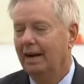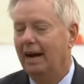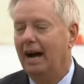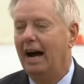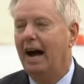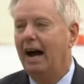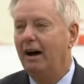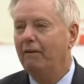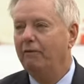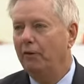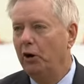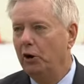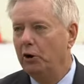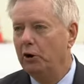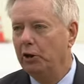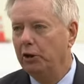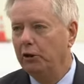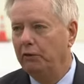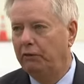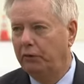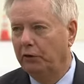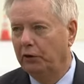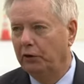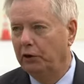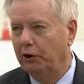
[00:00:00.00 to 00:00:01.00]
I voted
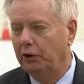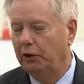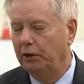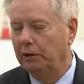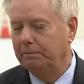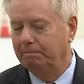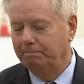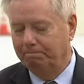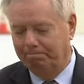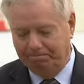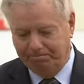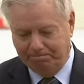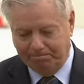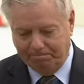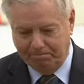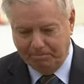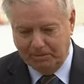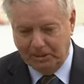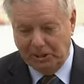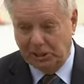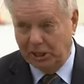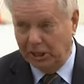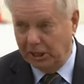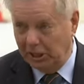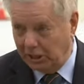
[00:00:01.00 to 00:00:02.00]
for
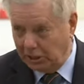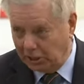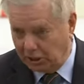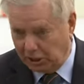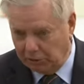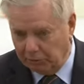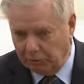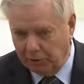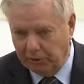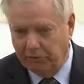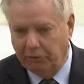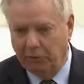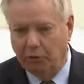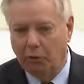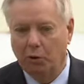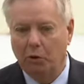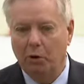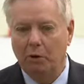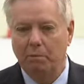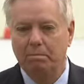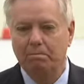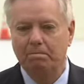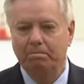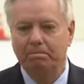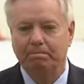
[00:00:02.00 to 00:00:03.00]
citizen
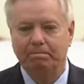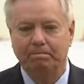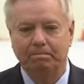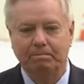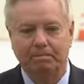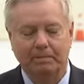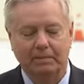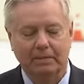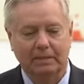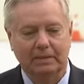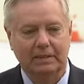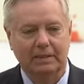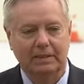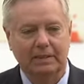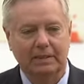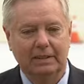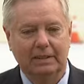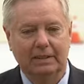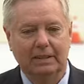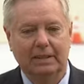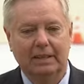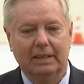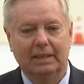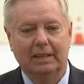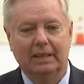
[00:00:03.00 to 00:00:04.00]
reform.
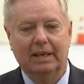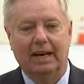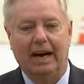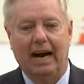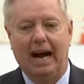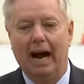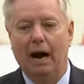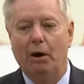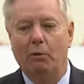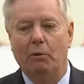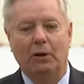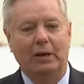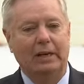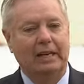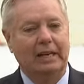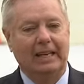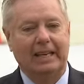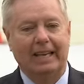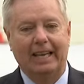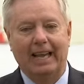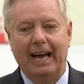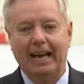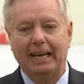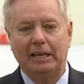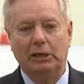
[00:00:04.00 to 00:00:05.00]
I would
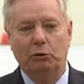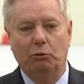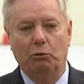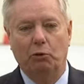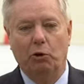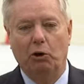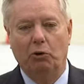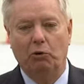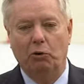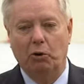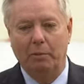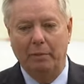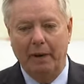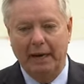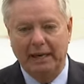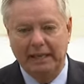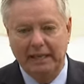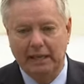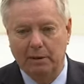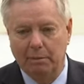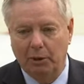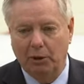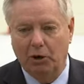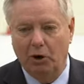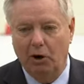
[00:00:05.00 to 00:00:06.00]
like to work with my
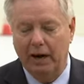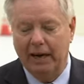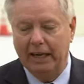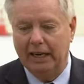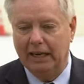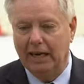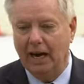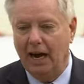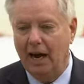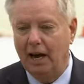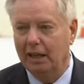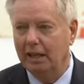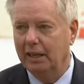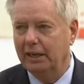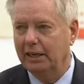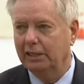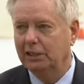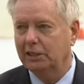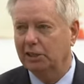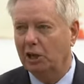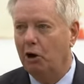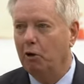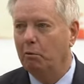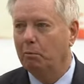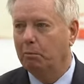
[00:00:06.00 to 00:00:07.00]
Democratic colleagues
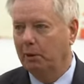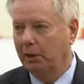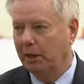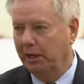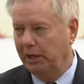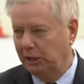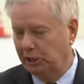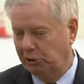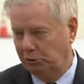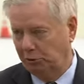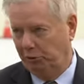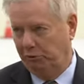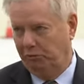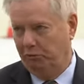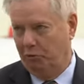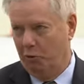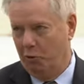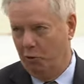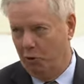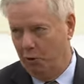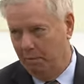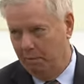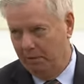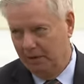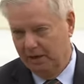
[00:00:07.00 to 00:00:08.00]
on police
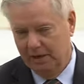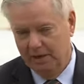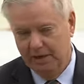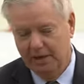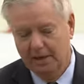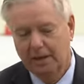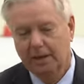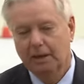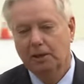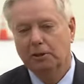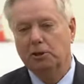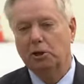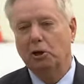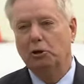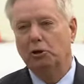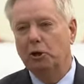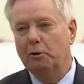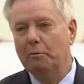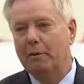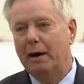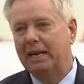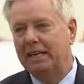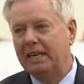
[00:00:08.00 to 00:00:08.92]
reform. So to my